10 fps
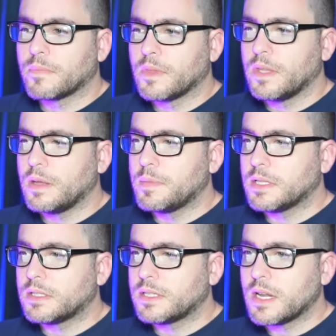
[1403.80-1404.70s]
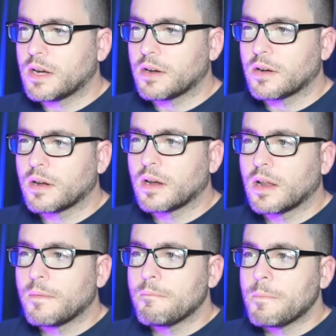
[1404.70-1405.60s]
League Militaire
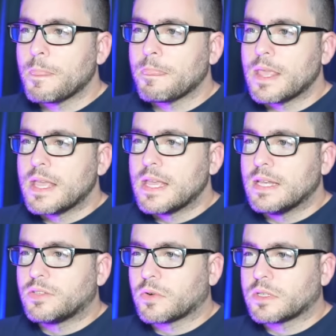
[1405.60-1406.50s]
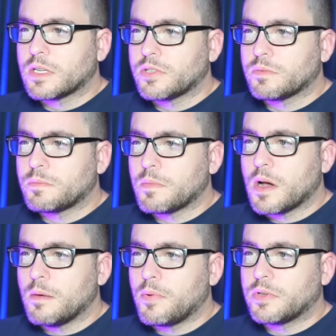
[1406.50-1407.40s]
is an organization
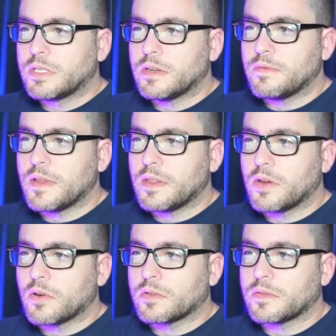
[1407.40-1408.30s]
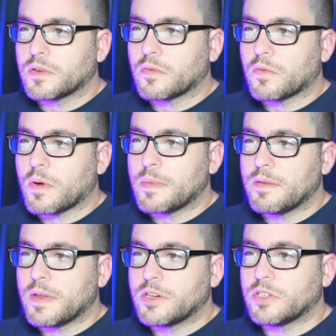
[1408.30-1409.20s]
uh, poised to defend the Earth Sphere from the
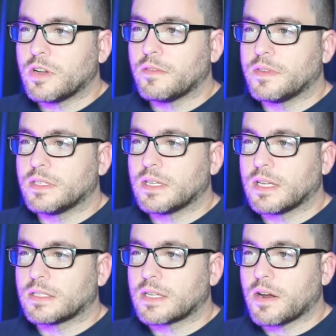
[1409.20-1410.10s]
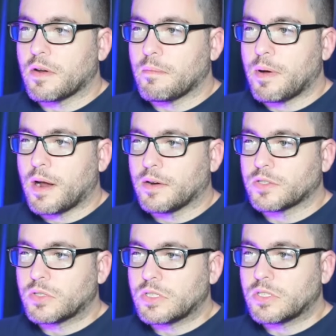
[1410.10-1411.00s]
invasion of the Zanscare Empire.
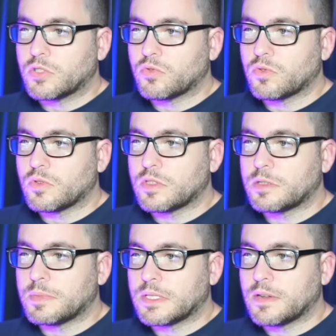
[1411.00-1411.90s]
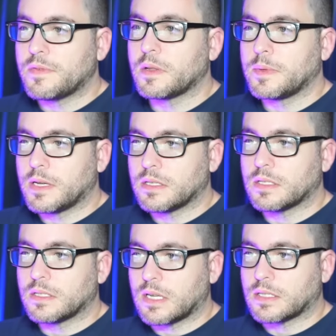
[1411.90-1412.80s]
So this is specifically because of
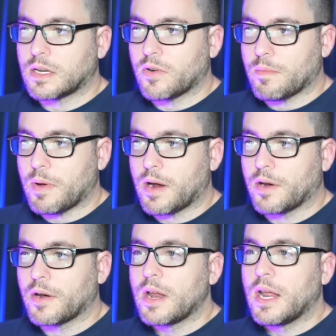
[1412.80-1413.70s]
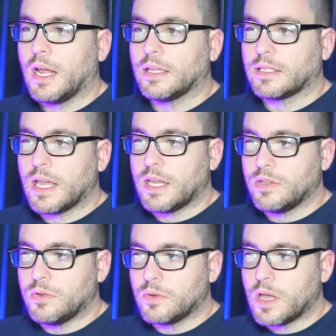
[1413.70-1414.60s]
the Zanscare Empire and like the
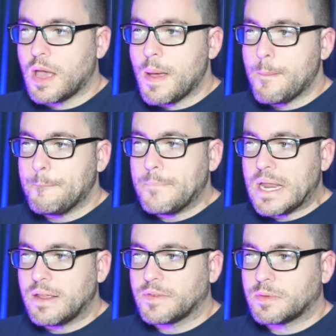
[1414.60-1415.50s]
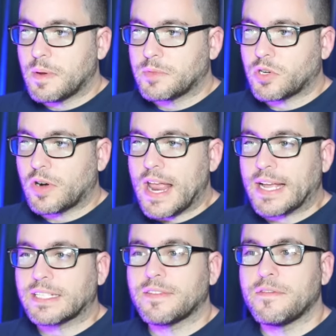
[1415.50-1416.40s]
AEUG. Many of its members are
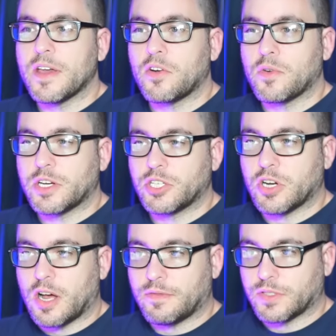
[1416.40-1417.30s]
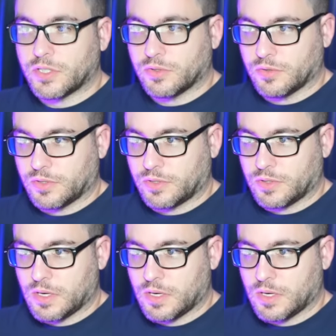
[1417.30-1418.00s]
ex-Federation officers.